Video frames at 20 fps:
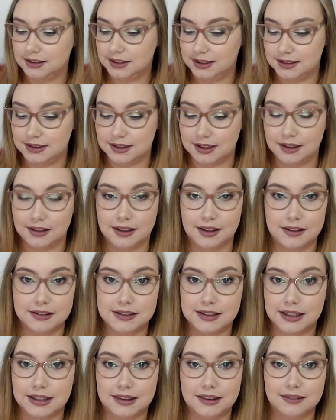in saying that it's
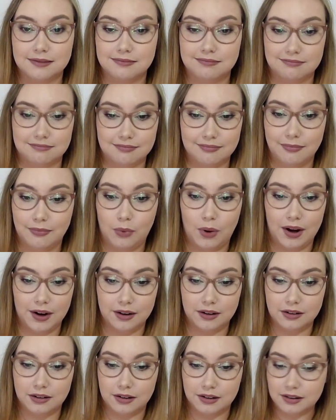like 1
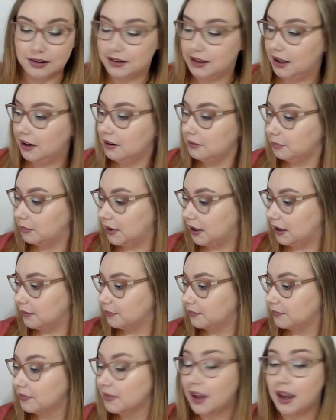o'clock now,
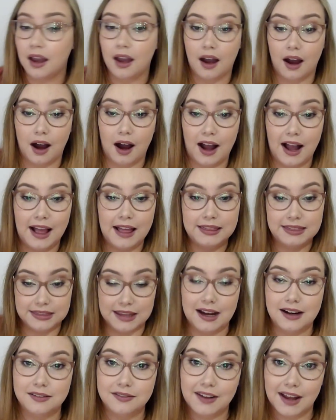but I
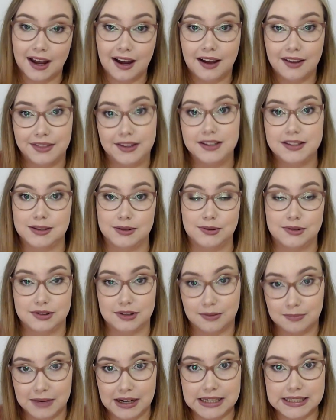love how this looks
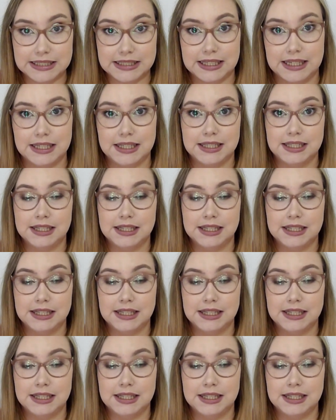on my skin.